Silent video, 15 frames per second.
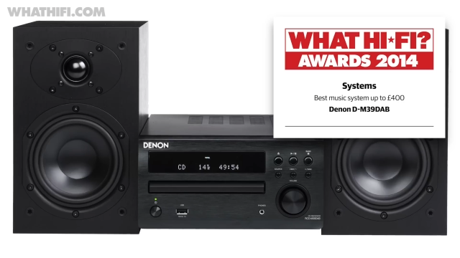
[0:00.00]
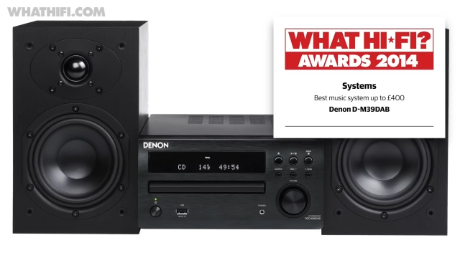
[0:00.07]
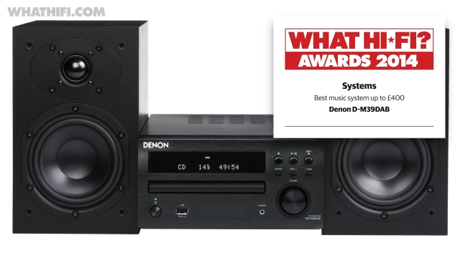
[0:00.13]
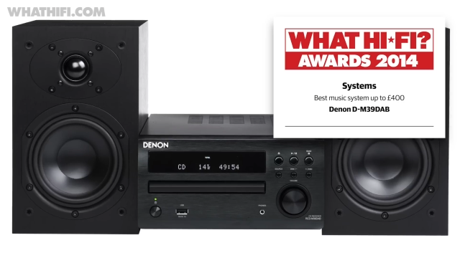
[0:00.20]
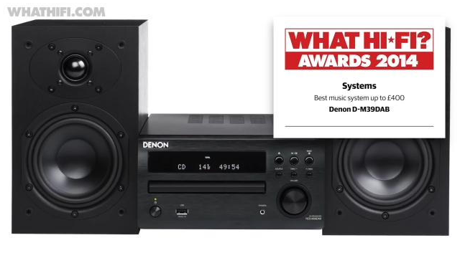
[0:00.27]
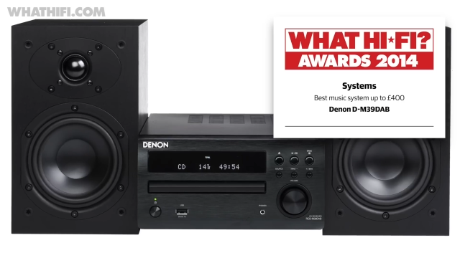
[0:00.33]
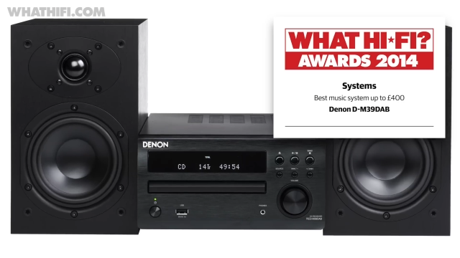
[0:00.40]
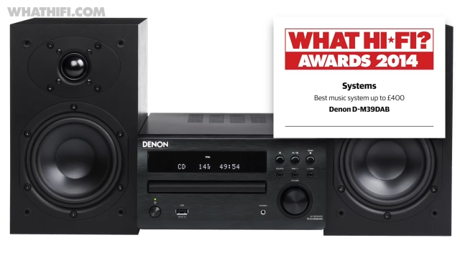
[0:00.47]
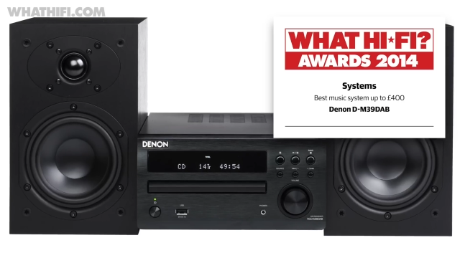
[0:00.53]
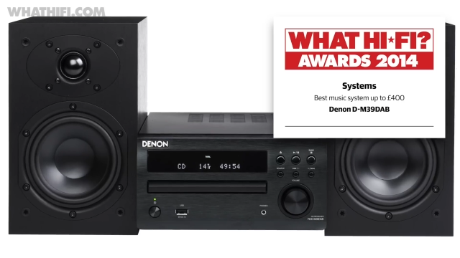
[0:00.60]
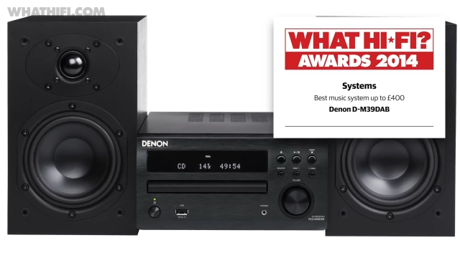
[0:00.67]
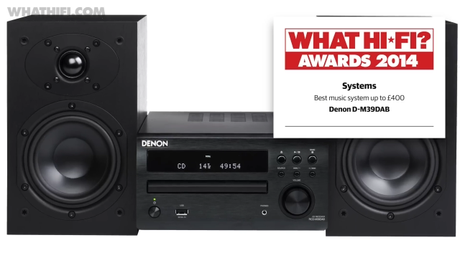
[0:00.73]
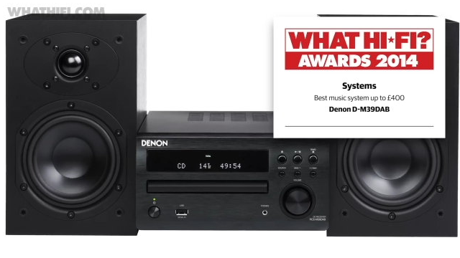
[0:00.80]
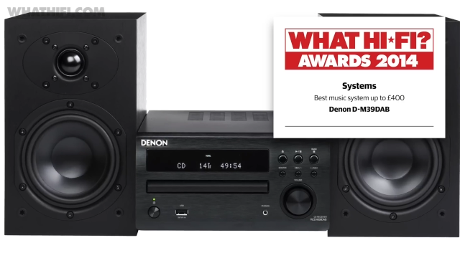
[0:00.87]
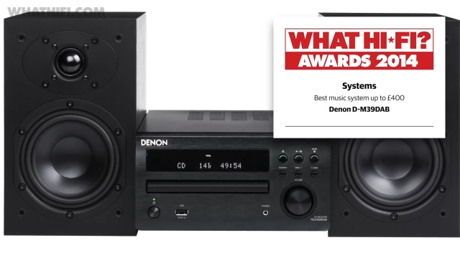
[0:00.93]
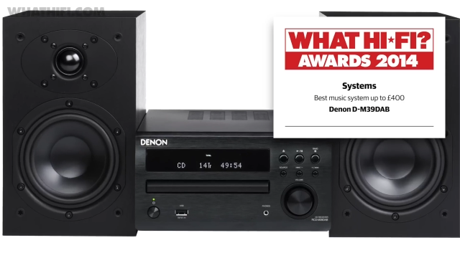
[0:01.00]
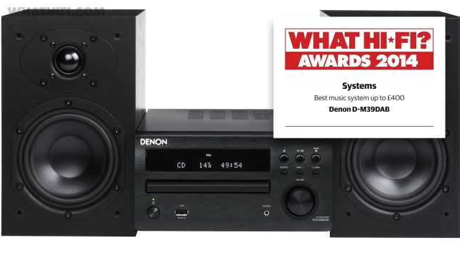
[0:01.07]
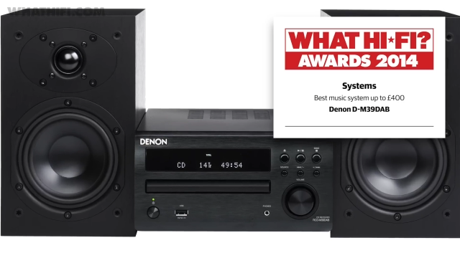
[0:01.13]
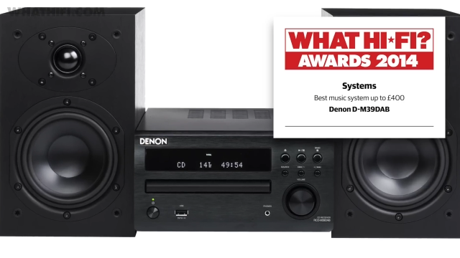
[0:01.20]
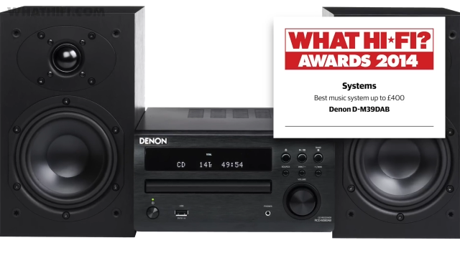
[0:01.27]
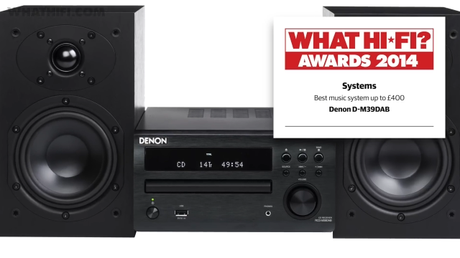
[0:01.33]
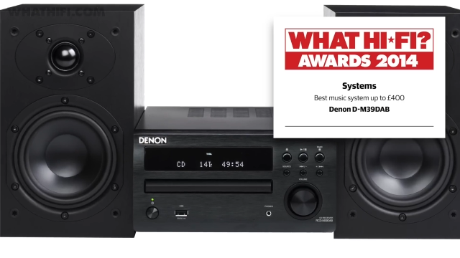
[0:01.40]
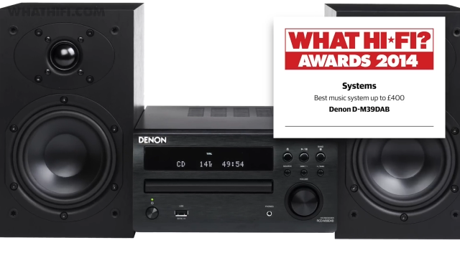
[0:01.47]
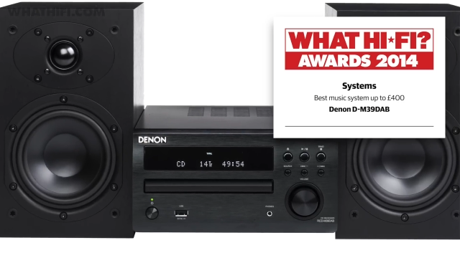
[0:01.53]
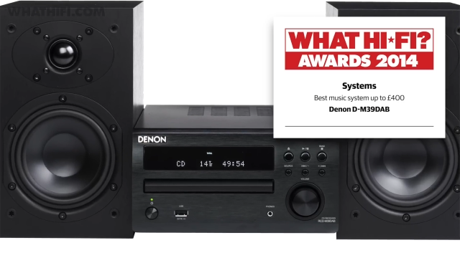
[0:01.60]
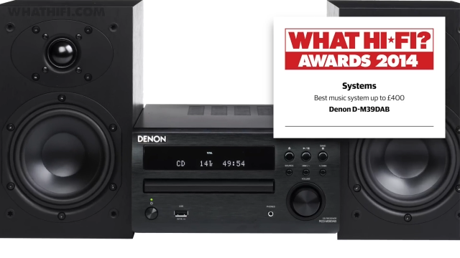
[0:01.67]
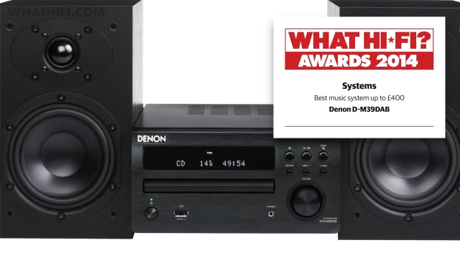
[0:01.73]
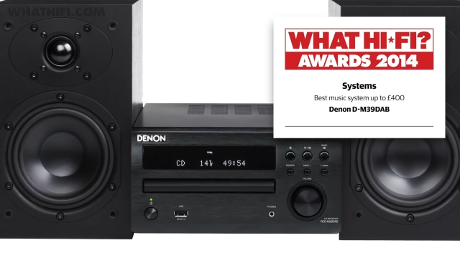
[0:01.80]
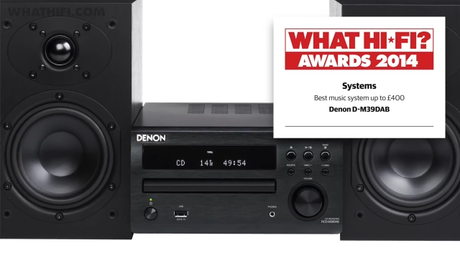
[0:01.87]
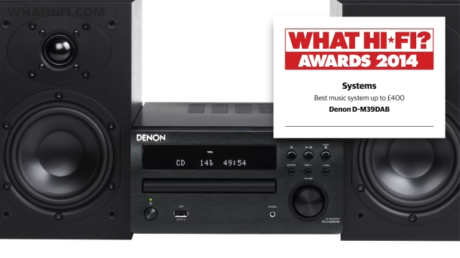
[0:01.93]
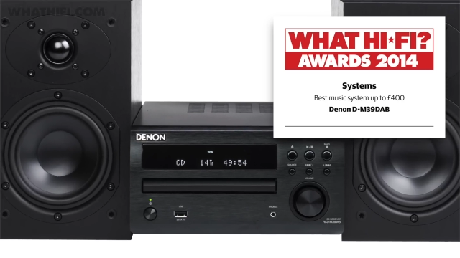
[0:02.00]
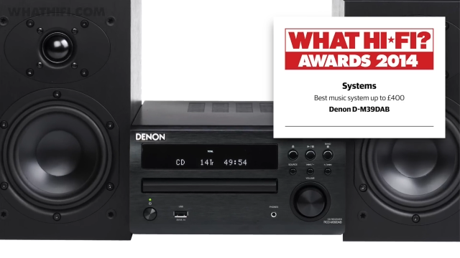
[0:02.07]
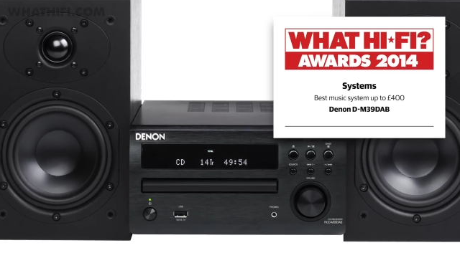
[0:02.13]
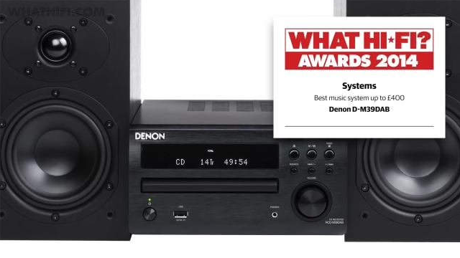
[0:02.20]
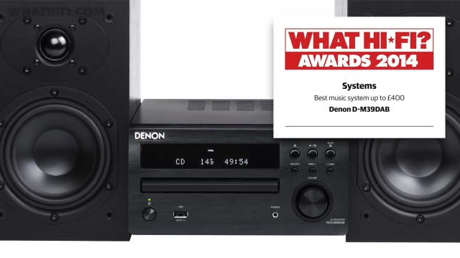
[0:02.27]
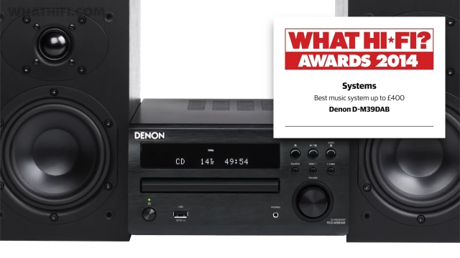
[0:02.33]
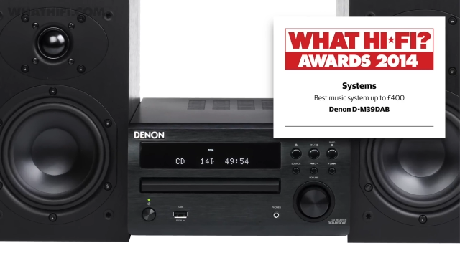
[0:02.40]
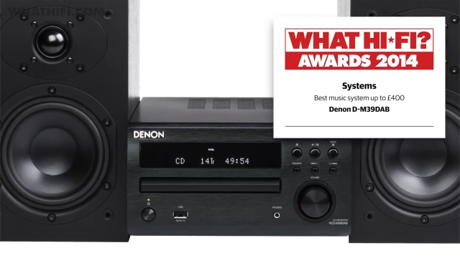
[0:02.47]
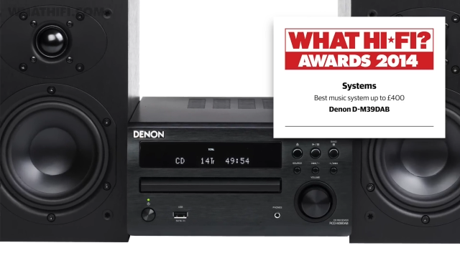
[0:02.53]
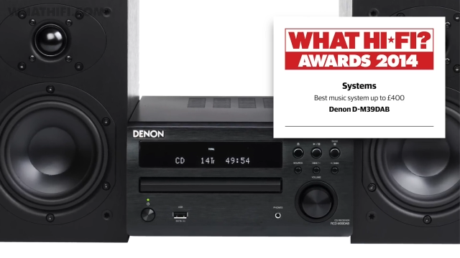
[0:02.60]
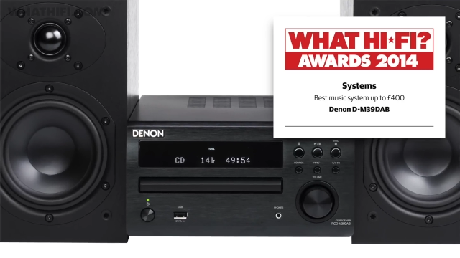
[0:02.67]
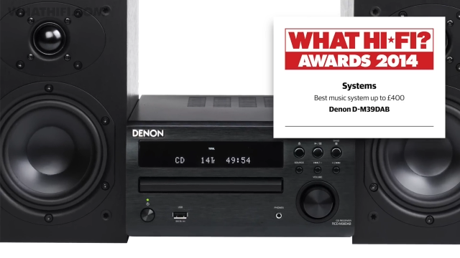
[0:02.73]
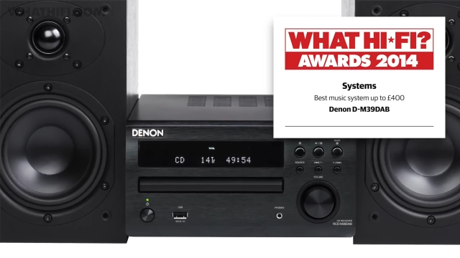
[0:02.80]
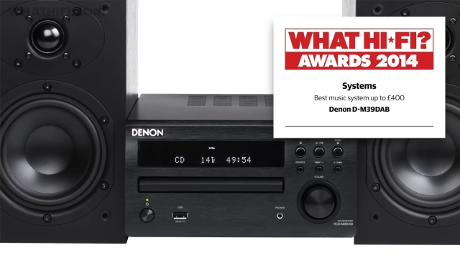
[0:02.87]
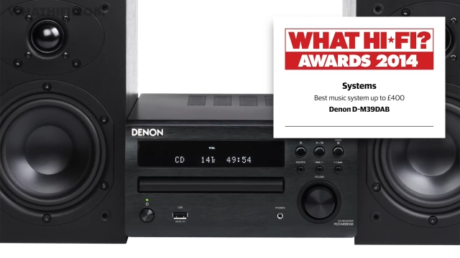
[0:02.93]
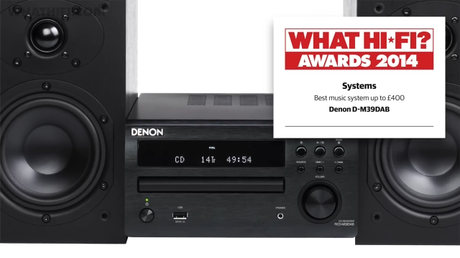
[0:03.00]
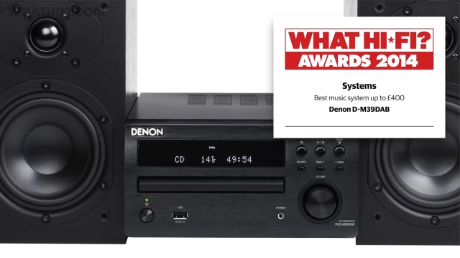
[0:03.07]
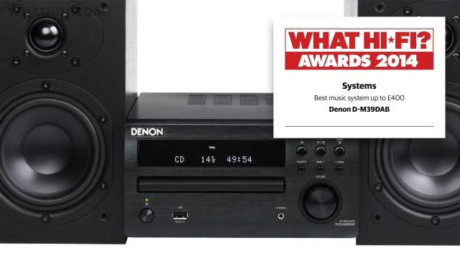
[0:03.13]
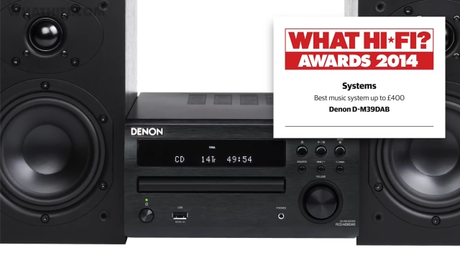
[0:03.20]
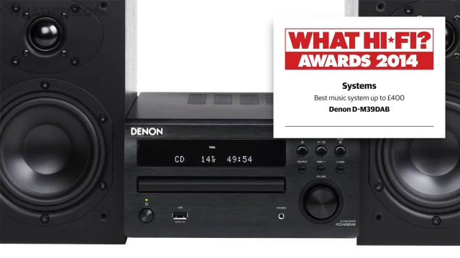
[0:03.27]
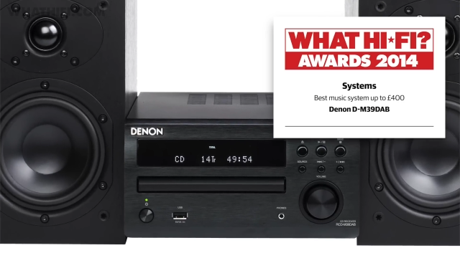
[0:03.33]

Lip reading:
(no speaker visible)